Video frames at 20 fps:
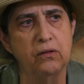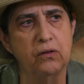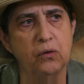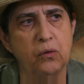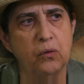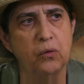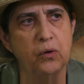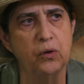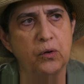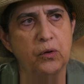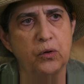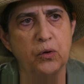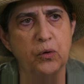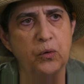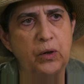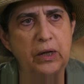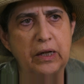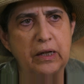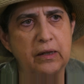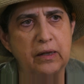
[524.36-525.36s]
So
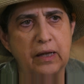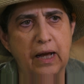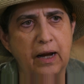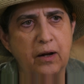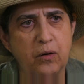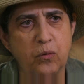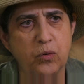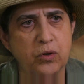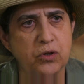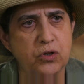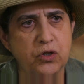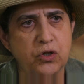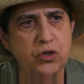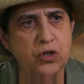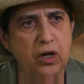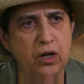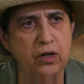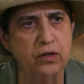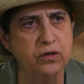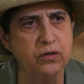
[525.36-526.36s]
learning a
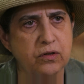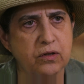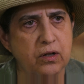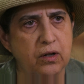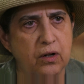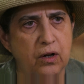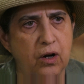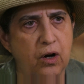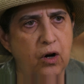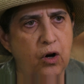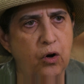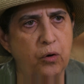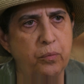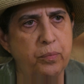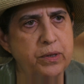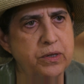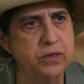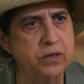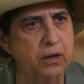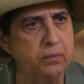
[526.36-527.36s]
language just
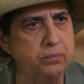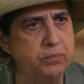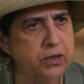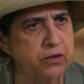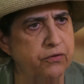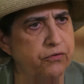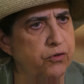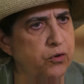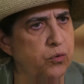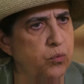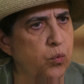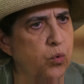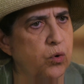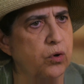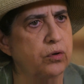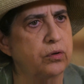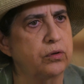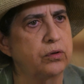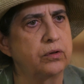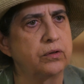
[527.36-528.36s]
opens up different
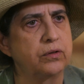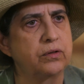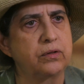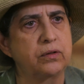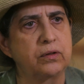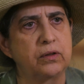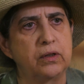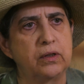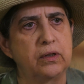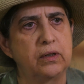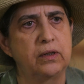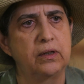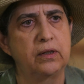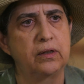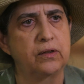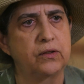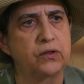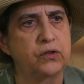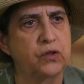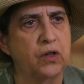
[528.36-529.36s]
worlds
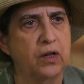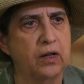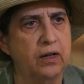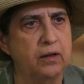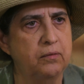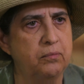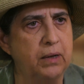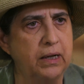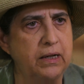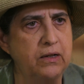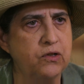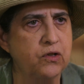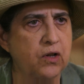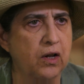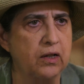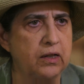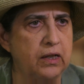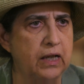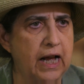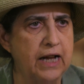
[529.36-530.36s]
in, a, in many
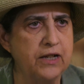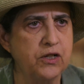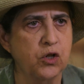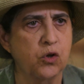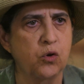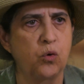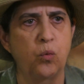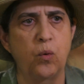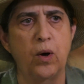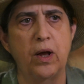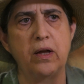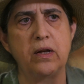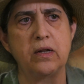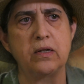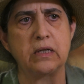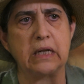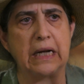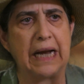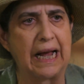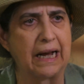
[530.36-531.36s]
psychological
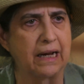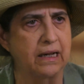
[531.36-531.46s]
ways, in